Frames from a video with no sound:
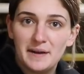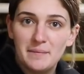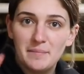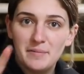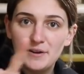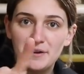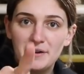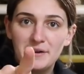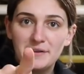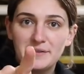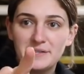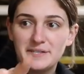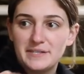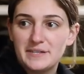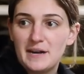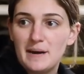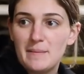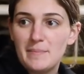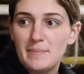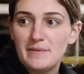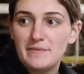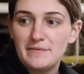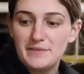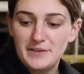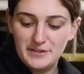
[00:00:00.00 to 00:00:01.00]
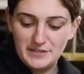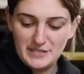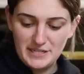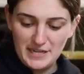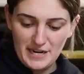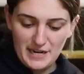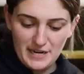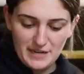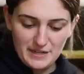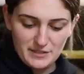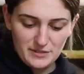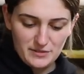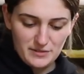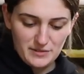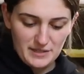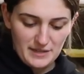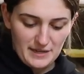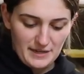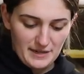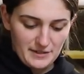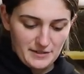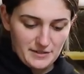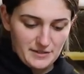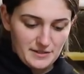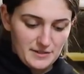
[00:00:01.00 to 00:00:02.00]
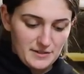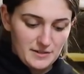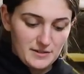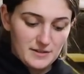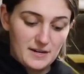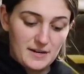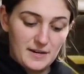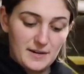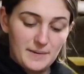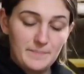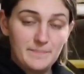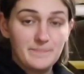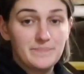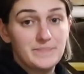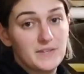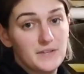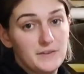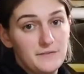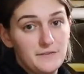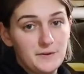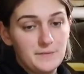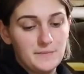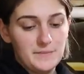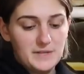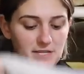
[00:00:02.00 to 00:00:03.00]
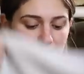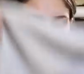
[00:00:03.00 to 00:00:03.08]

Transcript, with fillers: I put it on the top of their tank so that I could film